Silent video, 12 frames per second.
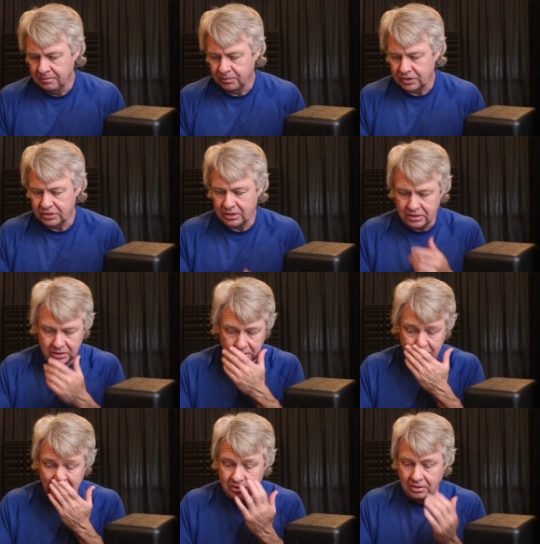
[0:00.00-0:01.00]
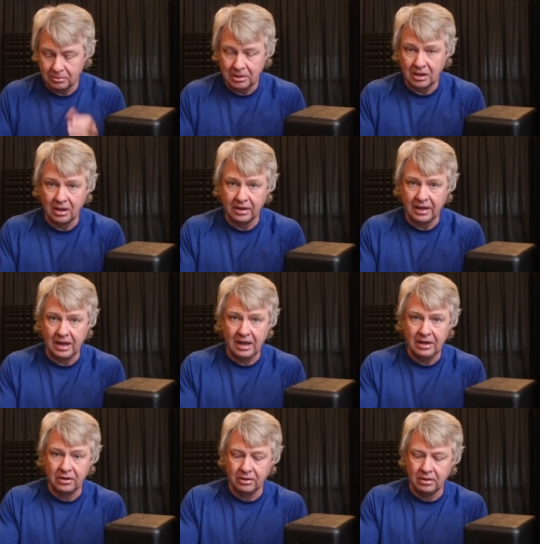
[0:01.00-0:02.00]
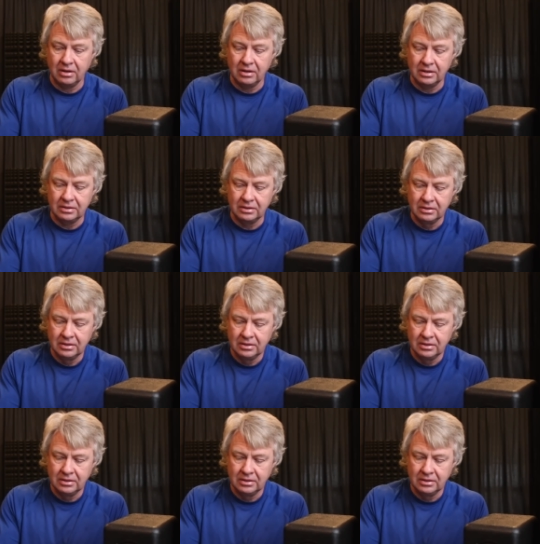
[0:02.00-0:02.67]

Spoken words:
the sensitivity is going to be a lot higher on